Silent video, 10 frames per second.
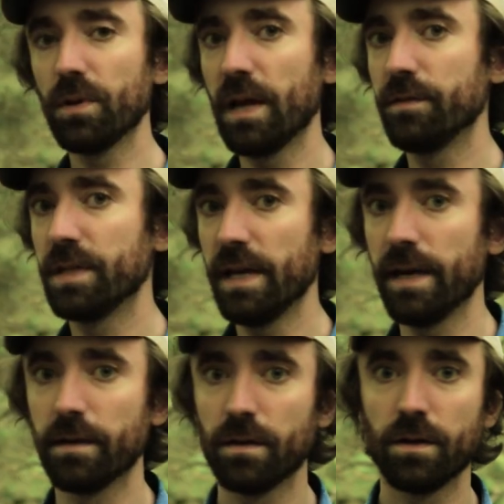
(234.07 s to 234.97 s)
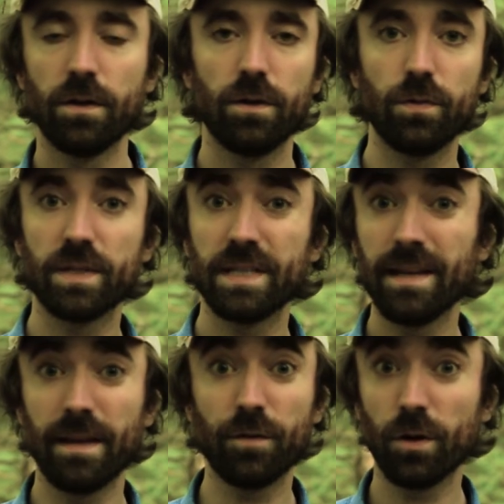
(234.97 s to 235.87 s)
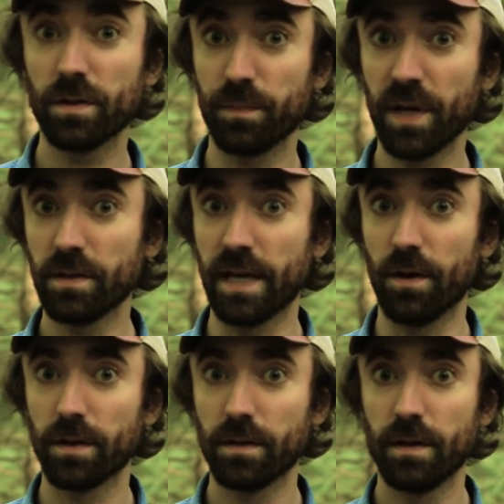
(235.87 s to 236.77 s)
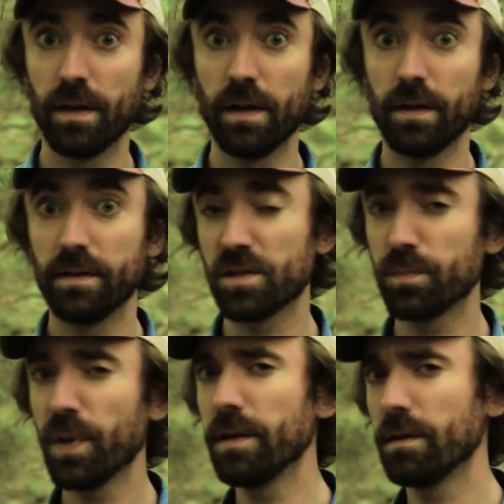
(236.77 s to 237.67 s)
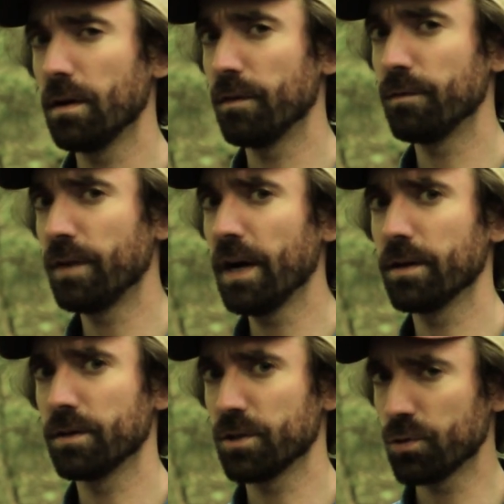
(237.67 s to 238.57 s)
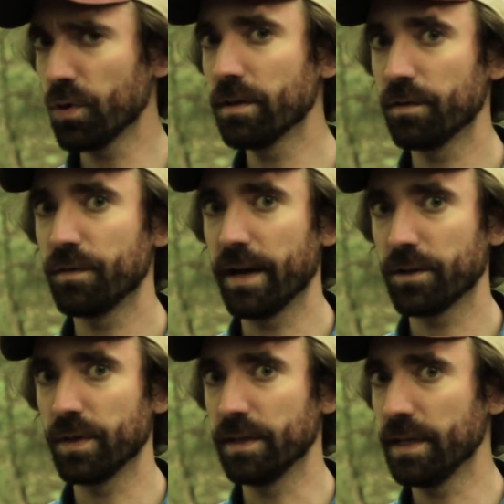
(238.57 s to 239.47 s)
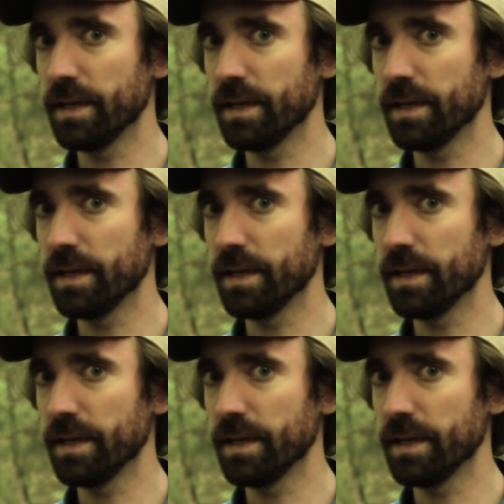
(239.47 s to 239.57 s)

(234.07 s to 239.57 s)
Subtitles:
alive today who say they've heard the bell tower, despite a fire destroying the factory in the